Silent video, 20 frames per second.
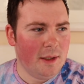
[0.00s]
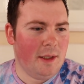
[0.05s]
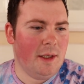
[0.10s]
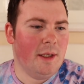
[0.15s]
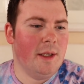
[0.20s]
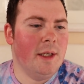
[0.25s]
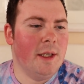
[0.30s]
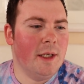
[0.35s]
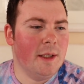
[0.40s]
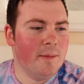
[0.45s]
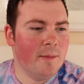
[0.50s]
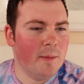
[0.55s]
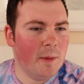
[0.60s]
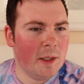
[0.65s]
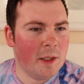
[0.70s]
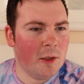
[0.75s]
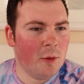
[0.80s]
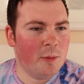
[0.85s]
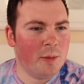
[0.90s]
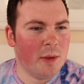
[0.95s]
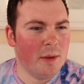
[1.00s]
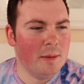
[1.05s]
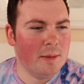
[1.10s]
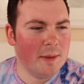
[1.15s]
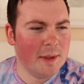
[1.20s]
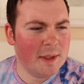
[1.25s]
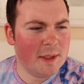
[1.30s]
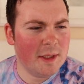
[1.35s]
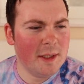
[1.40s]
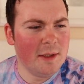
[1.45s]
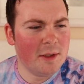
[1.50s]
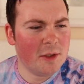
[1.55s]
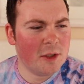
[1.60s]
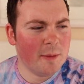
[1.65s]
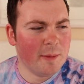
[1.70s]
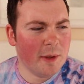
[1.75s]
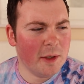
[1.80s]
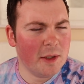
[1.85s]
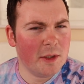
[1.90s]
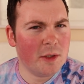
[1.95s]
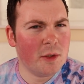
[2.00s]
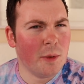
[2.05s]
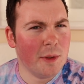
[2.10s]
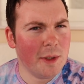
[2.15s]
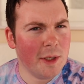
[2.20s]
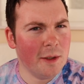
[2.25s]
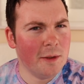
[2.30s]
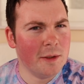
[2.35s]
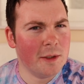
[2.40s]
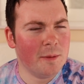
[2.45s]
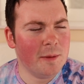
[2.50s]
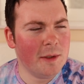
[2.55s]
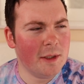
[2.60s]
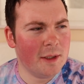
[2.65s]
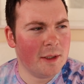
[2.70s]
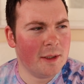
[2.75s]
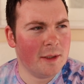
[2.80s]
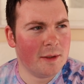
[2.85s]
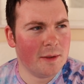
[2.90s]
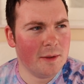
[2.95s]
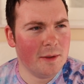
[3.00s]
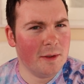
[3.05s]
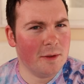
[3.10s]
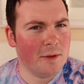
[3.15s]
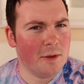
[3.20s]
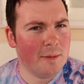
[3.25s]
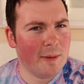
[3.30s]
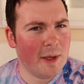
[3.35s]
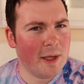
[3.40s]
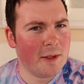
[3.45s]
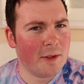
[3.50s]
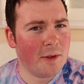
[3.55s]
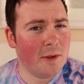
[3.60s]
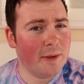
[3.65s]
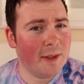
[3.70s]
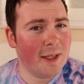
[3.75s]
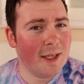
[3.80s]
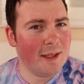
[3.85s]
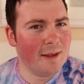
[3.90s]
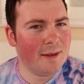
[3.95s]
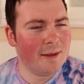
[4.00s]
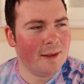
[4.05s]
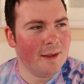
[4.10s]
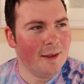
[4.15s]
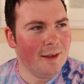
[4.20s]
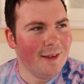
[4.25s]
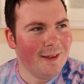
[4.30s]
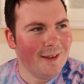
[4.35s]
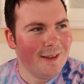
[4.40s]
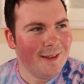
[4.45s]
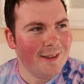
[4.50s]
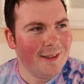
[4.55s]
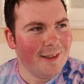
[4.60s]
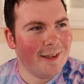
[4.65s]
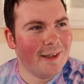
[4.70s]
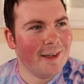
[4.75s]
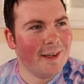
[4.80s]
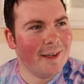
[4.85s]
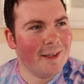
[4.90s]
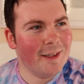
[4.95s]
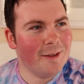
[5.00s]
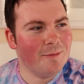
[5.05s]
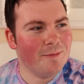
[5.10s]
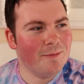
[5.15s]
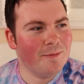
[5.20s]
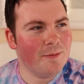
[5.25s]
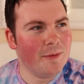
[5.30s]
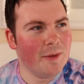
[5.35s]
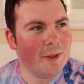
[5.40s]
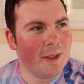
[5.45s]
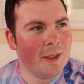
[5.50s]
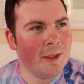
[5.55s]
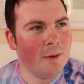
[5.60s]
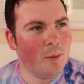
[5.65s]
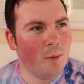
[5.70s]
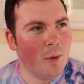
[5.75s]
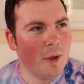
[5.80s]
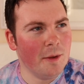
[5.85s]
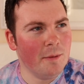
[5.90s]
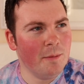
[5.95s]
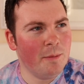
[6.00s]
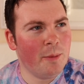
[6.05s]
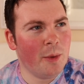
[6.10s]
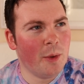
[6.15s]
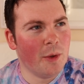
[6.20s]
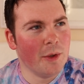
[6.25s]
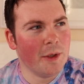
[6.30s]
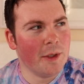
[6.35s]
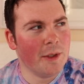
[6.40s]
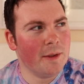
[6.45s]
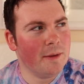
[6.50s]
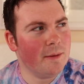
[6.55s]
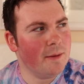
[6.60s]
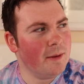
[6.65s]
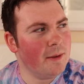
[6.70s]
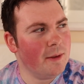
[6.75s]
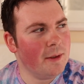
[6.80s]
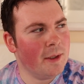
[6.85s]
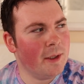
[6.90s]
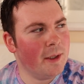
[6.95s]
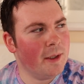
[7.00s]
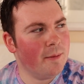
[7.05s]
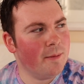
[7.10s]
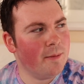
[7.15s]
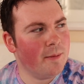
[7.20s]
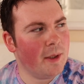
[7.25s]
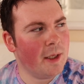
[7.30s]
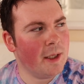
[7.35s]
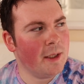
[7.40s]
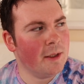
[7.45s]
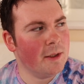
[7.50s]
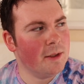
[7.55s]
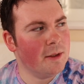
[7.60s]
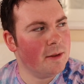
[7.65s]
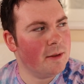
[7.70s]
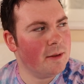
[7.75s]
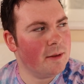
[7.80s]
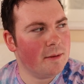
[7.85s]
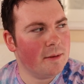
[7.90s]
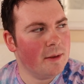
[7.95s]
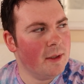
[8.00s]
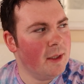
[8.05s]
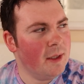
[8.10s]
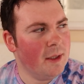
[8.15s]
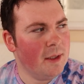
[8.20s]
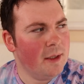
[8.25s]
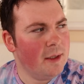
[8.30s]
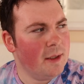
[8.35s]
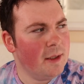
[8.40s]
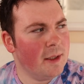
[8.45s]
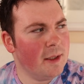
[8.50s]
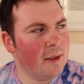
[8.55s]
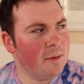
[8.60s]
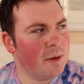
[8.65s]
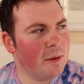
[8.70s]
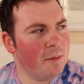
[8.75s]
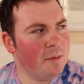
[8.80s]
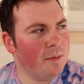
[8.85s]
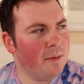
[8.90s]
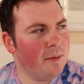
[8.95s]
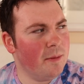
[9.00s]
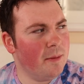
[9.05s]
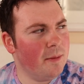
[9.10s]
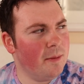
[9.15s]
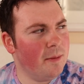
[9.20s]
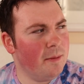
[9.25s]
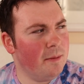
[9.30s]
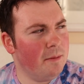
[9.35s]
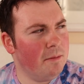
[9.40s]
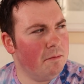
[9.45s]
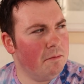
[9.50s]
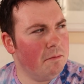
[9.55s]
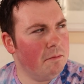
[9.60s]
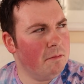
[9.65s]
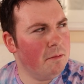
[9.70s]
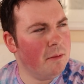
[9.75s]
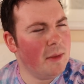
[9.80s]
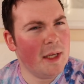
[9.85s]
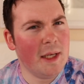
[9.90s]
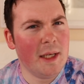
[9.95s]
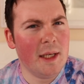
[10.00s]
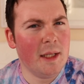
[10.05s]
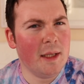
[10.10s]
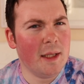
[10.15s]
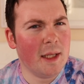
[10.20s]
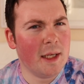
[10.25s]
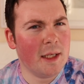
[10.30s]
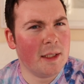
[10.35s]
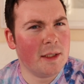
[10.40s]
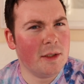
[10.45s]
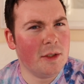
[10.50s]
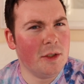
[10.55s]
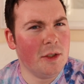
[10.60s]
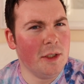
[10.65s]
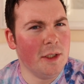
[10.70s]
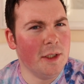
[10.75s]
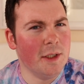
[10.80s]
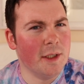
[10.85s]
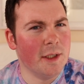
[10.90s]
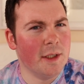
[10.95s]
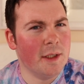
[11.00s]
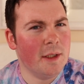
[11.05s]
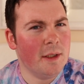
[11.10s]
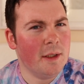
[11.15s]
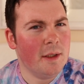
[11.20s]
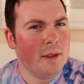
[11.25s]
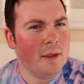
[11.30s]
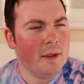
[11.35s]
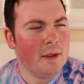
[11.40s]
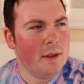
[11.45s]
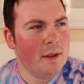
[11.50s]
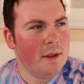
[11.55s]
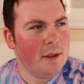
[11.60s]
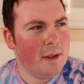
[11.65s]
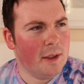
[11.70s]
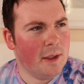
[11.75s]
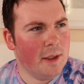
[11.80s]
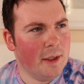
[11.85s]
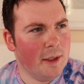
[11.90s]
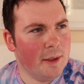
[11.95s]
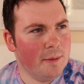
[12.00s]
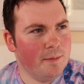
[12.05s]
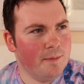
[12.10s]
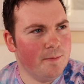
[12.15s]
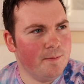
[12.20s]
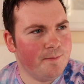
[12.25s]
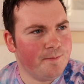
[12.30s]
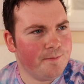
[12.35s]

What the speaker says: and I'll probably teach about 20 hours a week, so you can do the maths on that. At one point, I had, I think it was in May last year, I